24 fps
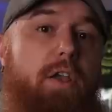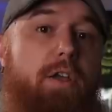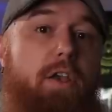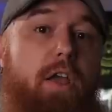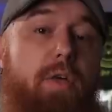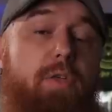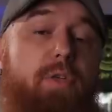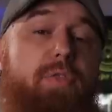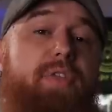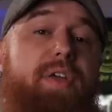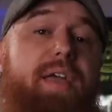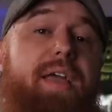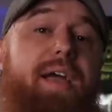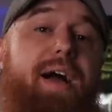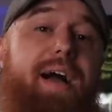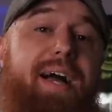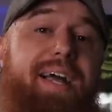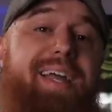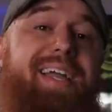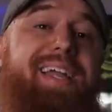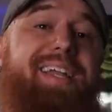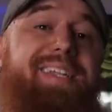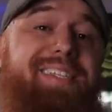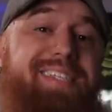another thing
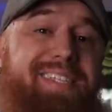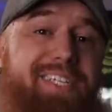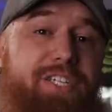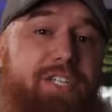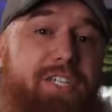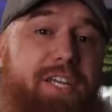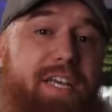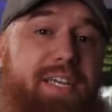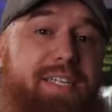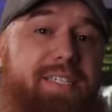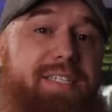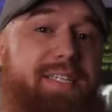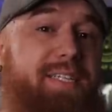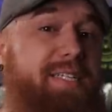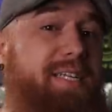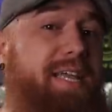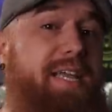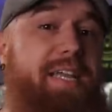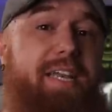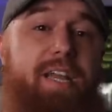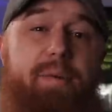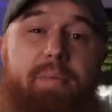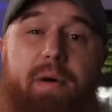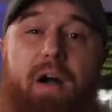I can suggest is
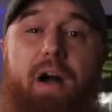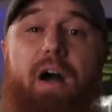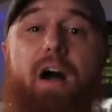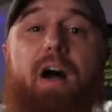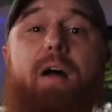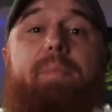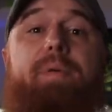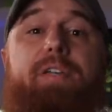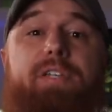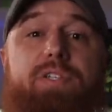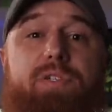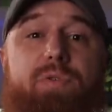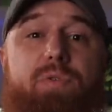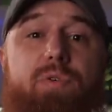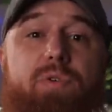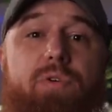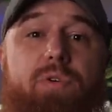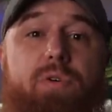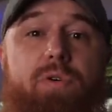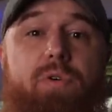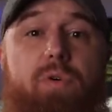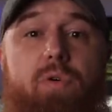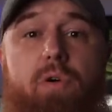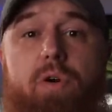hitting up a hobby
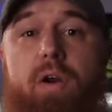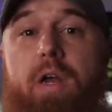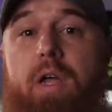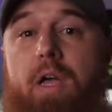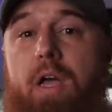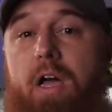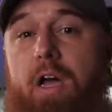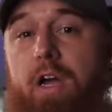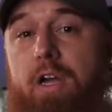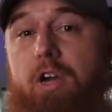store or